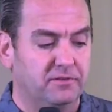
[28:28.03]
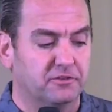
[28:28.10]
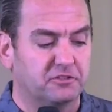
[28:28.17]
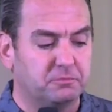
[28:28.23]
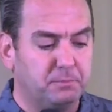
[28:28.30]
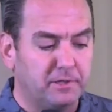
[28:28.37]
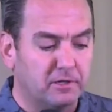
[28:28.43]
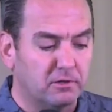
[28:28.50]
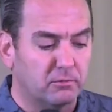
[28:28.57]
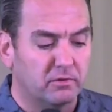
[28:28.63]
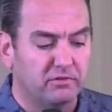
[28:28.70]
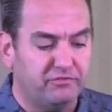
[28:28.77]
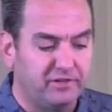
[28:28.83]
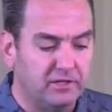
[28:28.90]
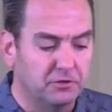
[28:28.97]
mean, the Spirit
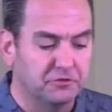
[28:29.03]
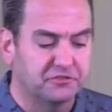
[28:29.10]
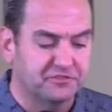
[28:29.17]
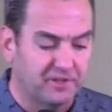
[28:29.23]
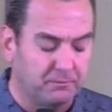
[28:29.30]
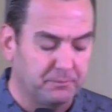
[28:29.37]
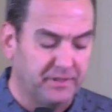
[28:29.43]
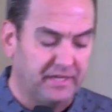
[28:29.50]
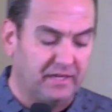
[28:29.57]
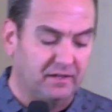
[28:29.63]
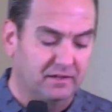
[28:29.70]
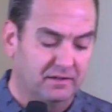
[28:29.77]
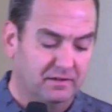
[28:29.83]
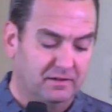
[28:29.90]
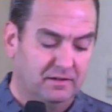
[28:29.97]
reveals
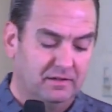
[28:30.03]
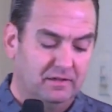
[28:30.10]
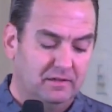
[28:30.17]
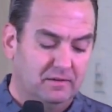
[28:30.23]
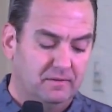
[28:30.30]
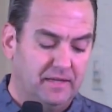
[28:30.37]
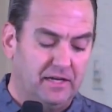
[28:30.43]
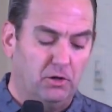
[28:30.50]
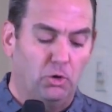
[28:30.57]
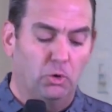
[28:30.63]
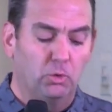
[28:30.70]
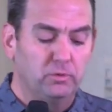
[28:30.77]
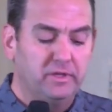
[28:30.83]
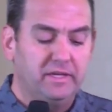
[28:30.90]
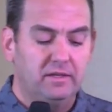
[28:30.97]
something that
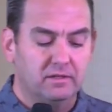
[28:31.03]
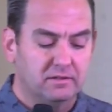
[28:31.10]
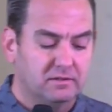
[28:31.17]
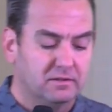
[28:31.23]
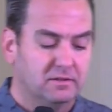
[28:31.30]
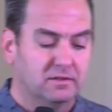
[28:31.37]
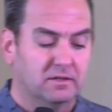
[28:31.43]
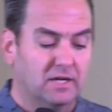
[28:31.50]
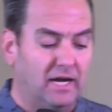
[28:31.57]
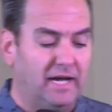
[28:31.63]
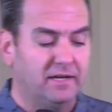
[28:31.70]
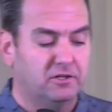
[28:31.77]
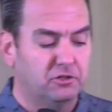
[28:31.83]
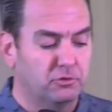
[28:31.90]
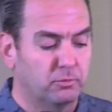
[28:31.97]
only
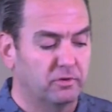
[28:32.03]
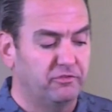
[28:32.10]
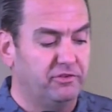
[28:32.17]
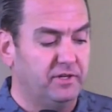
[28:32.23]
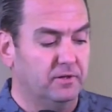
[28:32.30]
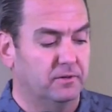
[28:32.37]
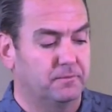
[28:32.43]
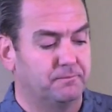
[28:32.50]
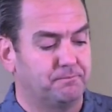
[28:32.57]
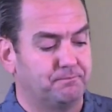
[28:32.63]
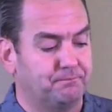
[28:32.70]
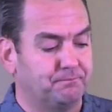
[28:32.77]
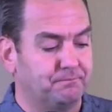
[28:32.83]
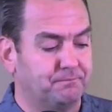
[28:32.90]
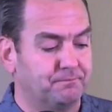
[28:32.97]
God could reveal.
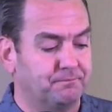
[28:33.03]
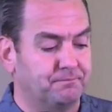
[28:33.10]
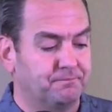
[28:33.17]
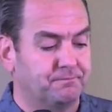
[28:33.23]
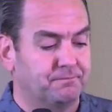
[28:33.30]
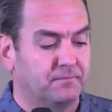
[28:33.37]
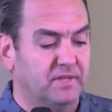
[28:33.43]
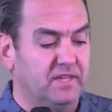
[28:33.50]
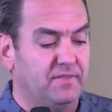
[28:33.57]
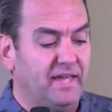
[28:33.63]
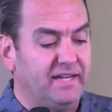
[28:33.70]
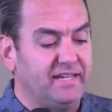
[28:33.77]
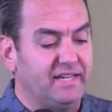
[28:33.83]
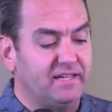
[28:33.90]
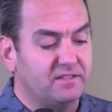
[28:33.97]

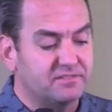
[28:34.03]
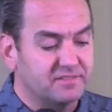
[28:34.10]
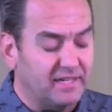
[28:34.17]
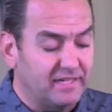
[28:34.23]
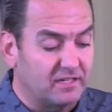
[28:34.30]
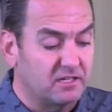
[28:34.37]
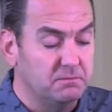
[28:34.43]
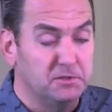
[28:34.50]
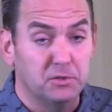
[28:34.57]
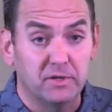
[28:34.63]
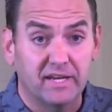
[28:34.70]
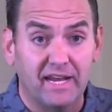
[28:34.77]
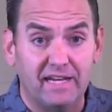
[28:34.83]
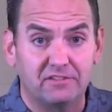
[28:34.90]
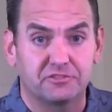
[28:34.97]
And that insight
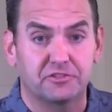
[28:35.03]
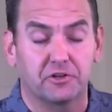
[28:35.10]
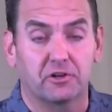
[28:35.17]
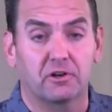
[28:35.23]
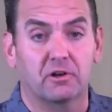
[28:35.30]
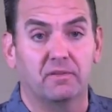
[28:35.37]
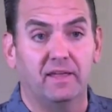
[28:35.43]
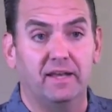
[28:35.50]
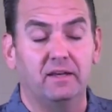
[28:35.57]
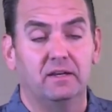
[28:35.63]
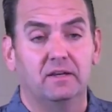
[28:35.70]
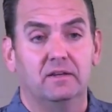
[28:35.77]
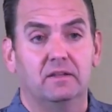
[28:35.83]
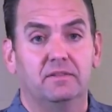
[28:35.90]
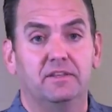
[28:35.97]
communicates to her that
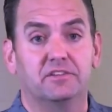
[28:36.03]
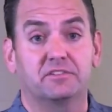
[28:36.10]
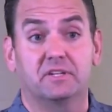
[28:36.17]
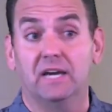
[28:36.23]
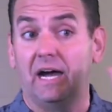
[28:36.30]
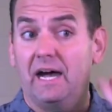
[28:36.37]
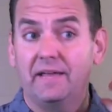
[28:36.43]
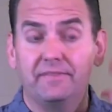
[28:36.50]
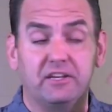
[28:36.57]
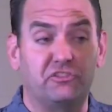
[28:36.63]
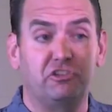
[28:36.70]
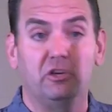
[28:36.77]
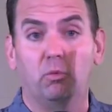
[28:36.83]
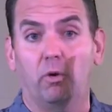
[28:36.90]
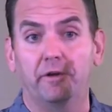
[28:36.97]
this God
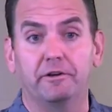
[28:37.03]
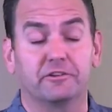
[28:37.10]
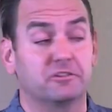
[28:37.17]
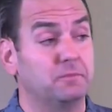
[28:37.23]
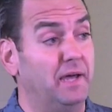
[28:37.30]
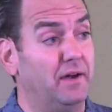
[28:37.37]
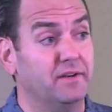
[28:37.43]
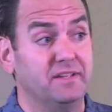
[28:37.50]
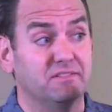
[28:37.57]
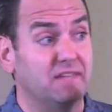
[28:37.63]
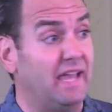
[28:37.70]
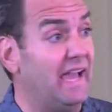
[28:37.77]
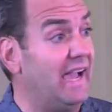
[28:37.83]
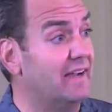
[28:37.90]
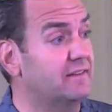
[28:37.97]
that she wonders about
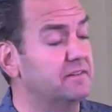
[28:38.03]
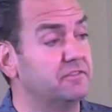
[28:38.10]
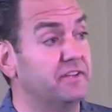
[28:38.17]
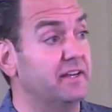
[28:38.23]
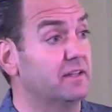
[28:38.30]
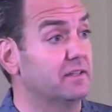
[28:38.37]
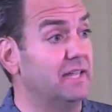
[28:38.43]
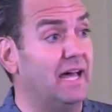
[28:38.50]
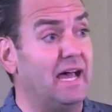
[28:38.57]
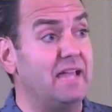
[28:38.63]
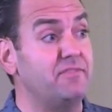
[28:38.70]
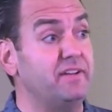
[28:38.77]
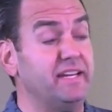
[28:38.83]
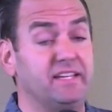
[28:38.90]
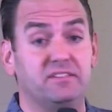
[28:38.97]
is active and
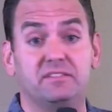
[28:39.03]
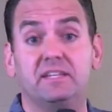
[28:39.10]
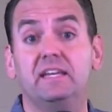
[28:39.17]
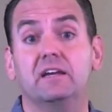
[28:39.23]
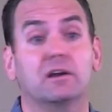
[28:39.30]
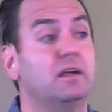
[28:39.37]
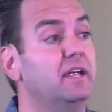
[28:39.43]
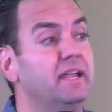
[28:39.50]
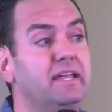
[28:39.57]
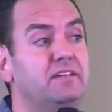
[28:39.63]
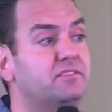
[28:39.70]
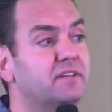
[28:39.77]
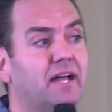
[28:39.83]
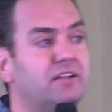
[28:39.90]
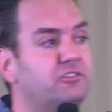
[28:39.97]
alive and he's here.
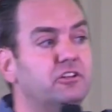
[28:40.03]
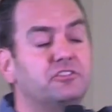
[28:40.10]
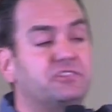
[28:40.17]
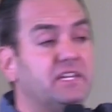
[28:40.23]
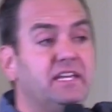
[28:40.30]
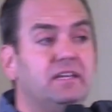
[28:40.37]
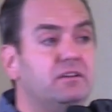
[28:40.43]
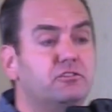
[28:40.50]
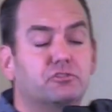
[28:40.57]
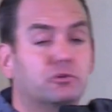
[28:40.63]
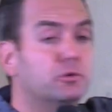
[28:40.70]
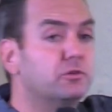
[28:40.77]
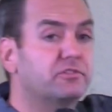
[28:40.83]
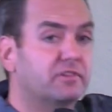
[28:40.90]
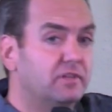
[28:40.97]
He's not just in
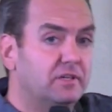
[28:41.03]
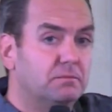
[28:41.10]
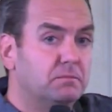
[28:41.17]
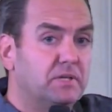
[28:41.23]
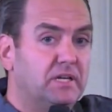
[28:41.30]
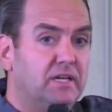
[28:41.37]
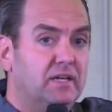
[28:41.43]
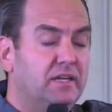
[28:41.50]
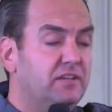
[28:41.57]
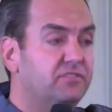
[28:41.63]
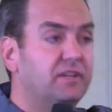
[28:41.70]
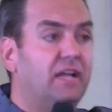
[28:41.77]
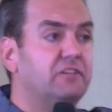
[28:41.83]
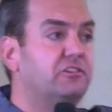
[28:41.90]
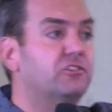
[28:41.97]
Jerusalem,
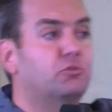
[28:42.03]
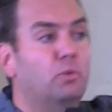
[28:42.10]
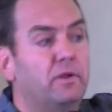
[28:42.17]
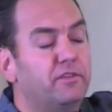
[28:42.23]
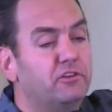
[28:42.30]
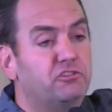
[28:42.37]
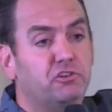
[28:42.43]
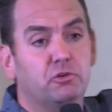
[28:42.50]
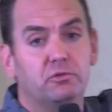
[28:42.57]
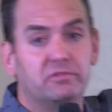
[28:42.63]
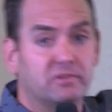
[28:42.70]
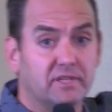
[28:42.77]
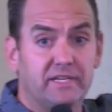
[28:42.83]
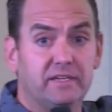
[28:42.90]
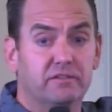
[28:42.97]
he's not just where the
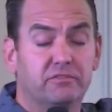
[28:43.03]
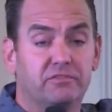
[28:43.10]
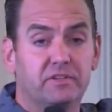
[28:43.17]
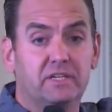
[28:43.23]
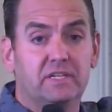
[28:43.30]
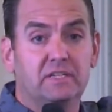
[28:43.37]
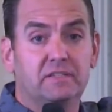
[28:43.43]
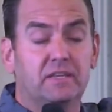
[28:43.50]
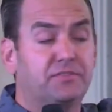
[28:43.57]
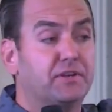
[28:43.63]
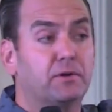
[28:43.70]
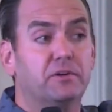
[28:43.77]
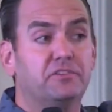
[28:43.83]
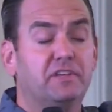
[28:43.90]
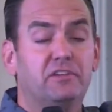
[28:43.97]
Jews live, that
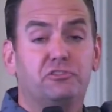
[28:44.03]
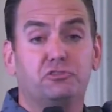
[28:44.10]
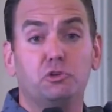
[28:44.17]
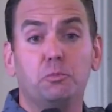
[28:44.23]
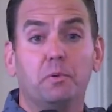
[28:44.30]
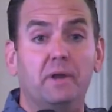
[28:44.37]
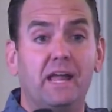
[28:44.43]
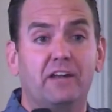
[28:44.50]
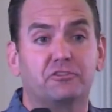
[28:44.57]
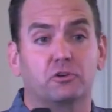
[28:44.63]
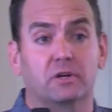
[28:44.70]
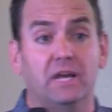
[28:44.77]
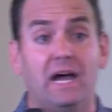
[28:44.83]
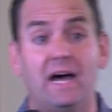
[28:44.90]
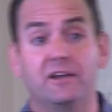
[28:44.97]
there is a
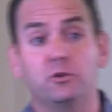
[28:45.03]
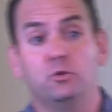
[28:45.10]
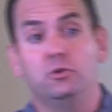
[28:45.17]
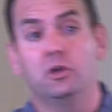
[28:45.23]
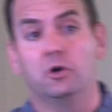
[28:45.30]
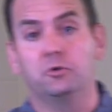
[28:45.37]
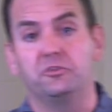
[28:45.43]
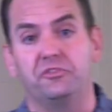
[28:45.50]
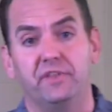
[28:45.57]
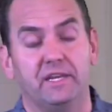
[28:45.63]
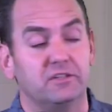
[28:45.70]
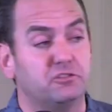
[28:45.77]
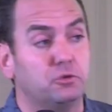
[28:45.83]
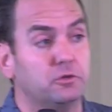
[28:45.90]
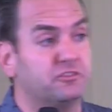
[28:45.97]
supernatural God who knows
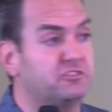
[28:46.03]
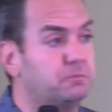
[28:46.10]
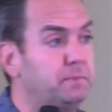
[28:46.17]
things, who is